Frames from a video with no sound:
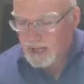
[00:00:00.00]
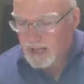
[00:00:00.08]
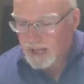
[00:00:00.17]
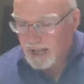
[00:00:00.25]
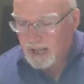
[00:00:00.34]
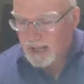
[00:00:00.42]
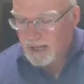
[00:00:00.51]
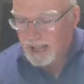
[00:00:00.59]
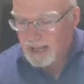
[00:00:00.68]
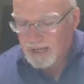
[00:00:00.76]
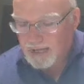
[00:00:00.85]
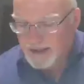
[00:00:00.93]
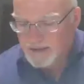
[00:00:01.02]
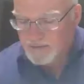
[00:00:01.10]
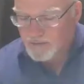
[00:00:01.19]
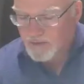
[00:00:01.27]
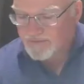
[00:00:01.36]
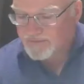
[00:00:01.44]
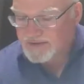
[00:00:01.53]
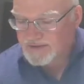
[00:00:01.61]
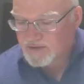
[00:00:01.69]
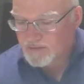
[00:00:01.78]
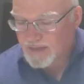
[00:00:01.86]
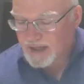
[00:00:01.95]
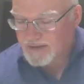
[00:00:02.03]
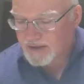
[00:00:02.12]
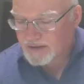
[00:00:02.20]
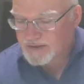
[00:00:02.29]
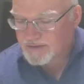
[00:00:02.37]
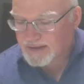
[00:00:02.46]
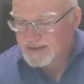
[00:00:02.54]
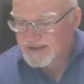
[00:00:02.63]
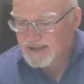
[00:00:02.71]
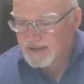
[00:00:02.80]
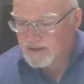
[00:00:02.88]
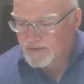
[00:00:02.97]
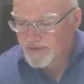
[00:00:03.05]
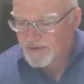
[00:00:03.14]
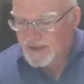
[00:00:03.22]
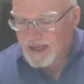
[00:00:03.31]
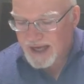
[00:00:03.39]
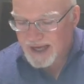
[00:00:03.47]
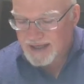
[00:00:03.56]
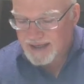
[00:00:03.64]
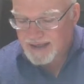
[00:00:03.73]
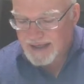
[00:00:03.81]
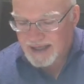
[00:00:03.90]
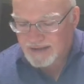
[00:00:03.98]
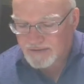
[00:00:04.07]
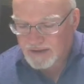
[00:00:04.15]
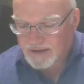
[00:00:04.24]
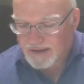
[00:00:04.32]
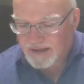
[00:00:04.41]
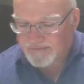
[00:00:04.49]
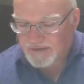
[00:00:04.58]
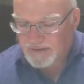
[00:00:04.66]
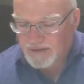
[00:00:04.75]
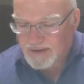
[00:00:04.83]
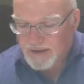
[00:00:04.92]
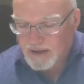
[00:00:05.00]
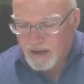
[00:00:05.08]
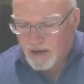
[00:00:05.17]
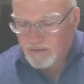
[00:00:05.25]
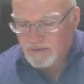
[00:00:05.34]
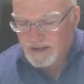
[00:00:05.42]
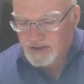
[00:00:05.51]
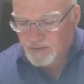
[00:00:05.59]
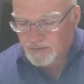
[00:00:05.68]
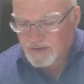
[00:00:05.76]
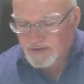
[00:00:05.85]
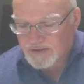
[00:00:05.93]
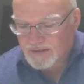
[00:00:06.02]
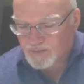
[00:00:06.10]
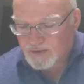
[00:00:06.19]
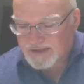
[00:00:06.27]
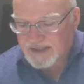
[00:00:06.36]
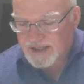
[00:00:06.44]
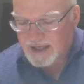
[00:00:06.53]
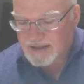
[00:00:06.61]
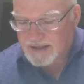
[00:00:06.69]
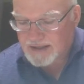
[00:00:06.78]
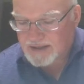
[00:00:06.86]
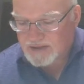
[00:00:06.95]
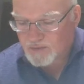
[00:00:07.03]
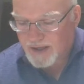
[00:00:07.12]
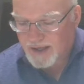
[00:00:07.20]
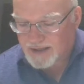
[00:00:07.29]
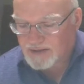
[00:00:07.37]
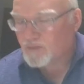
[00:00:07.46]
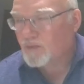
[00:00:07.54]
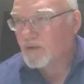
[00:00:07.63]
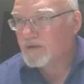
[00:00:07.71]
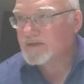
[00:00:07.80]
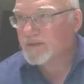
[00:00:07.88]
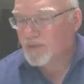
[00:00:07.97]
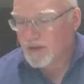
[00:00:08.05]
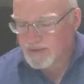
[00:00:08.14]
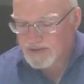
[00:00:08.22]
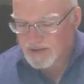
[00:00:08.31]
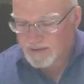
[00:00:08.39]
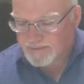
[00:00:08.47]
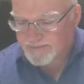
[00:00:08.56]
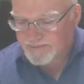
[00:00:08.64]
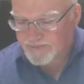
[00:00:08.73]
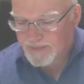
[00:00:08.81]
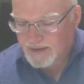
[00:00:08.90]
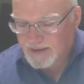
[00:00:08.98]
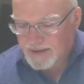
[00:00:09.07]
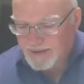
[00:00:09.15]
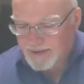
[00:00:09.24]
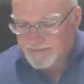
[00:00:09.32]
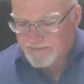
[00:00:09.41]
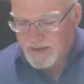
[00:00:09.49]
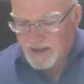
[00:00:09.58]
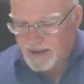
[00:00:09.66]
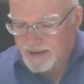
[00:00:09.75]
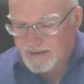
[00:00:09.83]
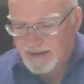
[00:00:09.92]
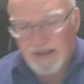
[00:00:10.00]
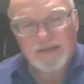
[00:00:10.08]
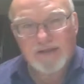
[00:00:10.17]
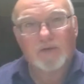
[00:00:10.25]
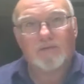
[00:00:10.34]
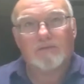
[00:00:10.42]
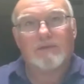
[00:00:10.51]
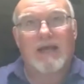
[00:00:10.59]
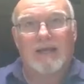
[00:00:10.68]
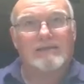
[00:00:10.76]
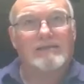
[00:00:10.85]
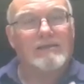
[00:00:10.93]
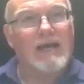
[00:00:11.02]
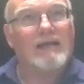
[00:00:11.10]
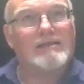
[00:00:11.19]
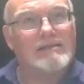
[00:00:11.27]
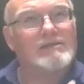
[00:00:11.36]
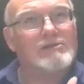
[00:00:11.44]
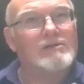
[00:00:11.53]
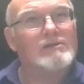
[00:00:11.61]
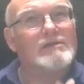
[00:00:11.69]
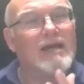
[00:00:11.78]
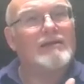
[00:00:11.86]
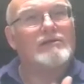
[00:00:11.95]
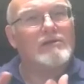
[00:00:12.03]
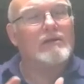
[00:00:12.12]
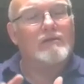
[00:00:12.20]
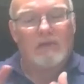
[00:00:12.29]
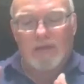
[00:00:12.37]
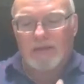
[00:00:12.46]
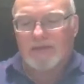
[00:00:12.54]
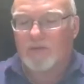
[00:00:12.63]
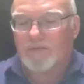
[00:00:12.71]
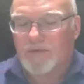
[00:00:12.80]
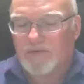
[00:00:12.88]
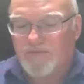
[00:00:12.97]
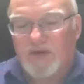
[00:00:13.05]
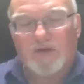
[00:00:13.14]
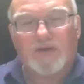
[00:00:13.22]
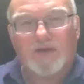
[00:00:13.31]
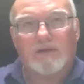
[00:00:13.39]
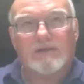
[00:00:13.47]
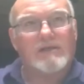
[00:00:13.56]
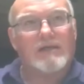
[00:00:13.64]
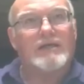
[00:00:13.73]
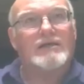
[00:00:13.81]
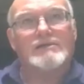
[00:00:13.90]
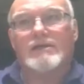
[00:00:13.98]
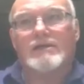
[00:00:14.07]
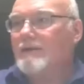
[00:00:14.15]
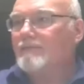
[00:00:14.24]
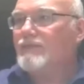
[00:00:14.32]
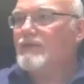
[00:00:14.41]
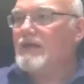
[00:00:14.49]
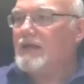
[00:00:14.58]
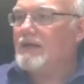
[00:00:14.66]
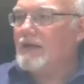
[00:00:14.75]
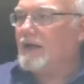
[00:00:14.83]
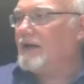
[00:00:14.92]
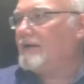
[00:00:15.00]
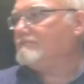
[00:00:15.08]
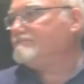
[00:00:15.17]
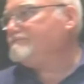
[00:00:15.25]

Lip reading: to Ezekiel 38 and Daniel 11. Only Jerusalem will stand in his way to world supremacy. And so that's that. So the futurist is the Tim LaHaye,